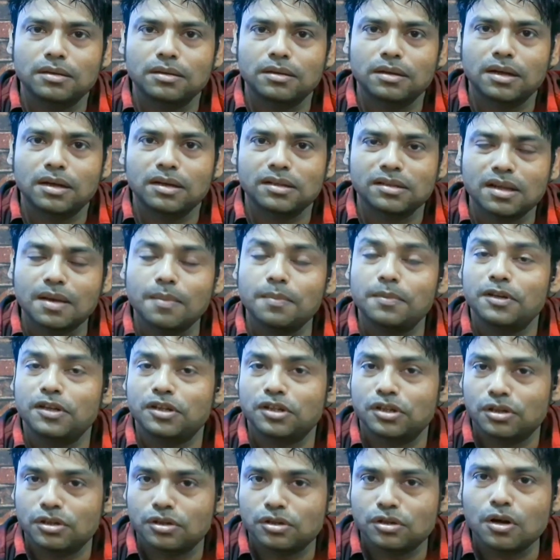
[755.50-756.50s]

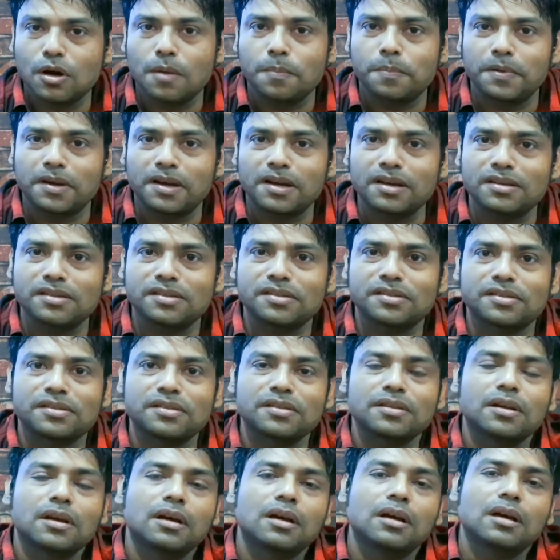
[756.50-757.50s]
examination topics,
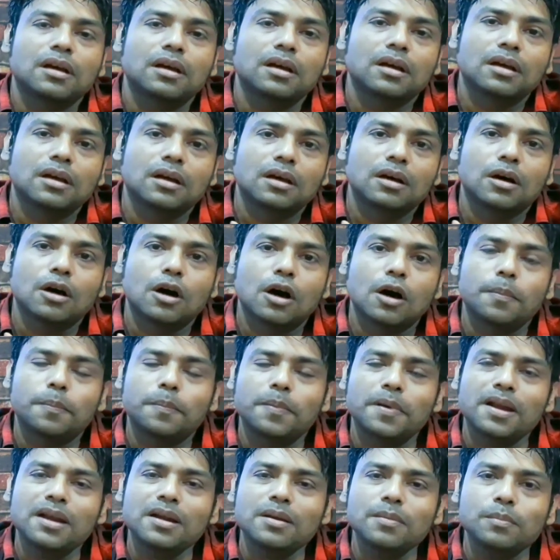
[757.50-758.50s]

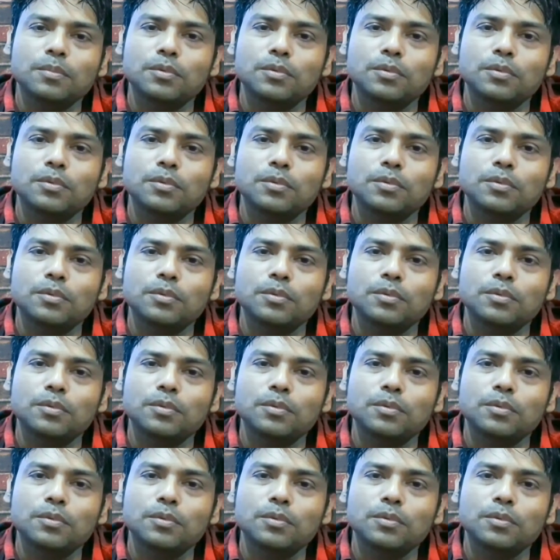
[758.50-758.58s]
open